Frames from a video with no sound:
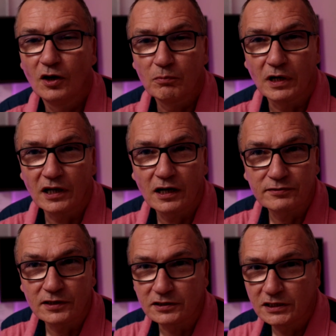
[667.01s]
But
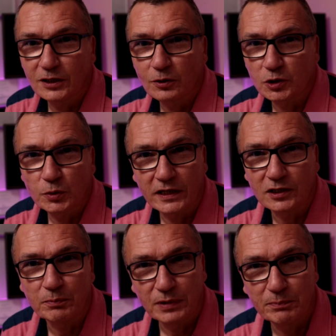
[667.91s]
after 10 or
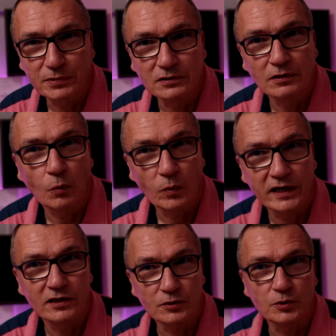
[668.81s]
20 people
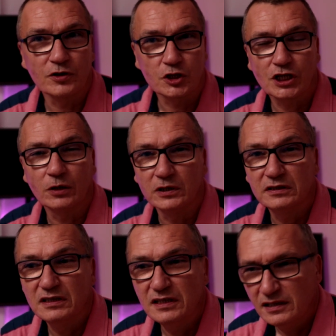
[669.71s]
went into the shower,
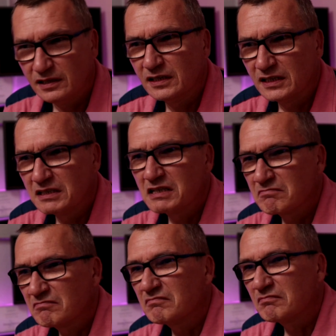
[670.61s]

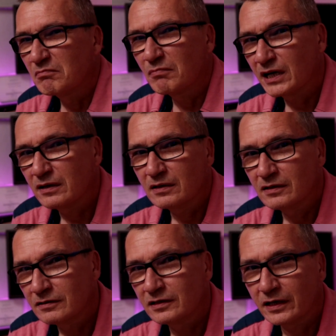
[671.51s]
might
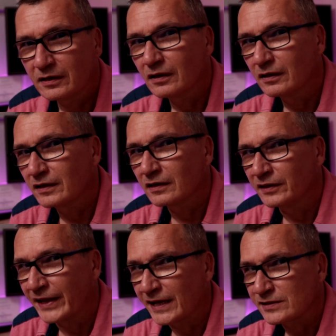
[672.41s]
get a little
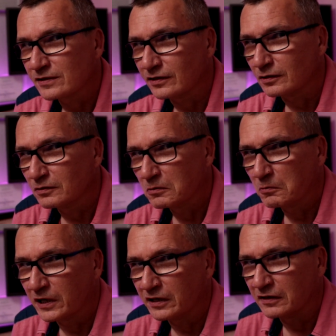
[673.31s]
nasty
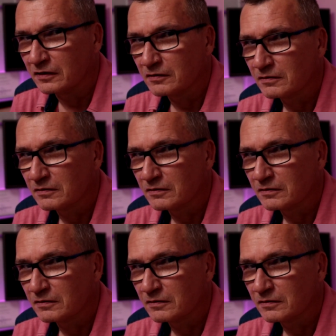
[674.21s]
when